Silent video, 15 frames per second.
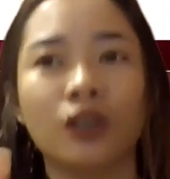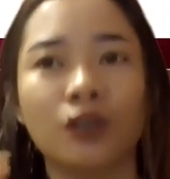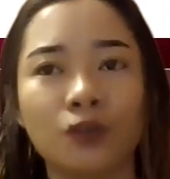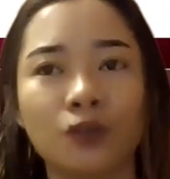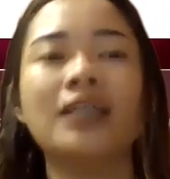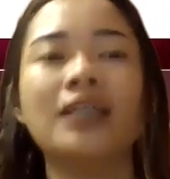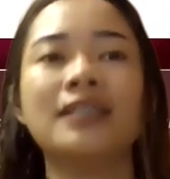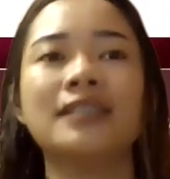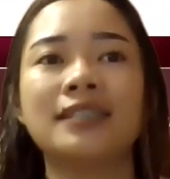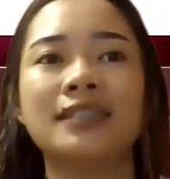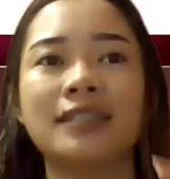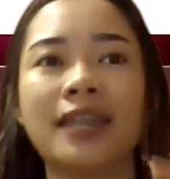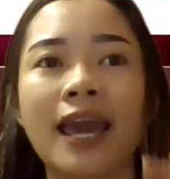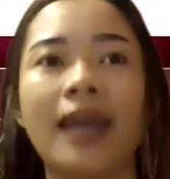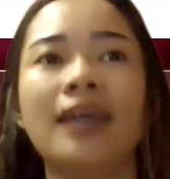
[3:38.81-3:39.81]
I really
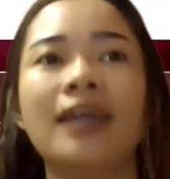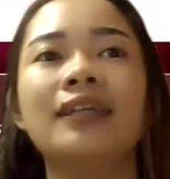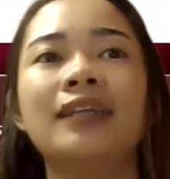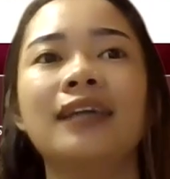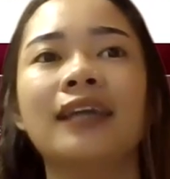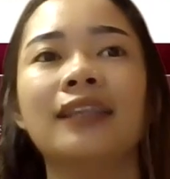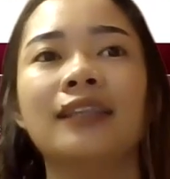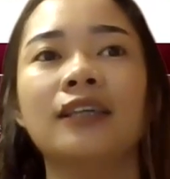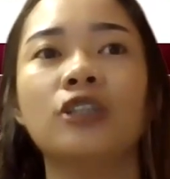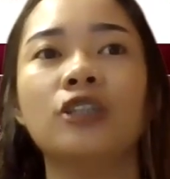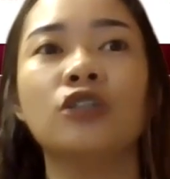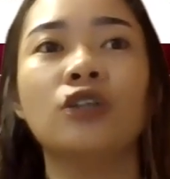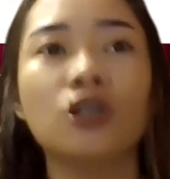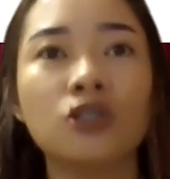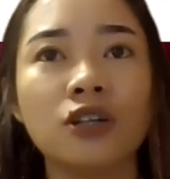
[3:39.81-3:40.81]
say that the
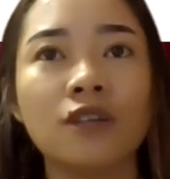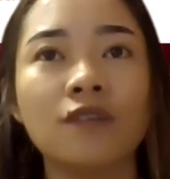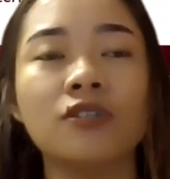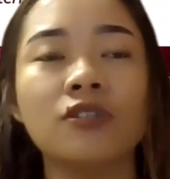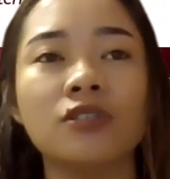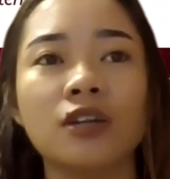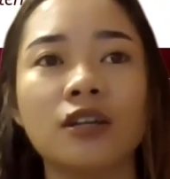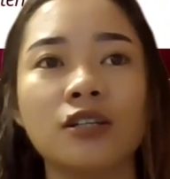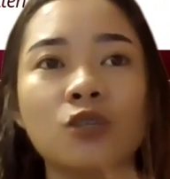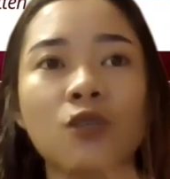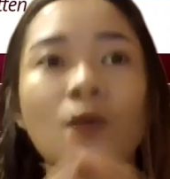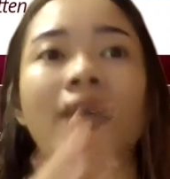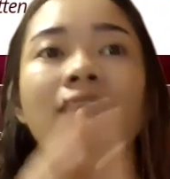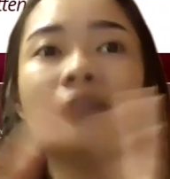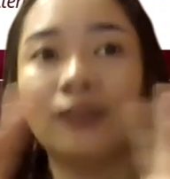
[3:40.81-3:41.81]
introduction of the study
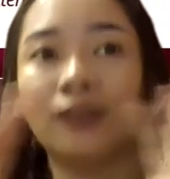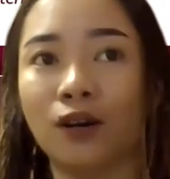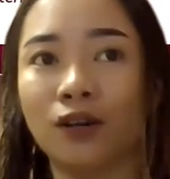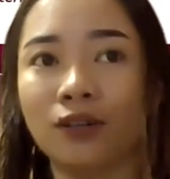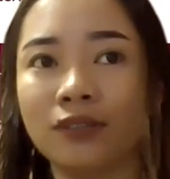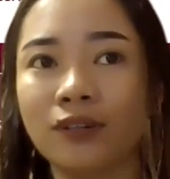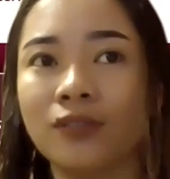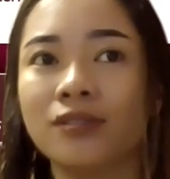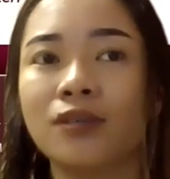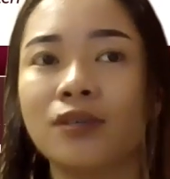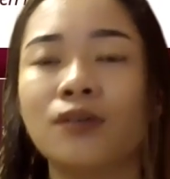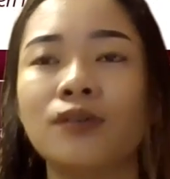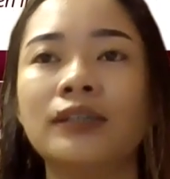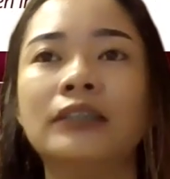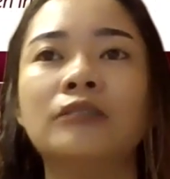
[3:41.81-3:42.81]
is quite long
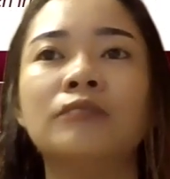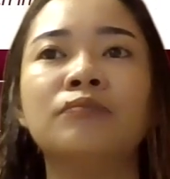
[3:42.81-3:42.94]
also.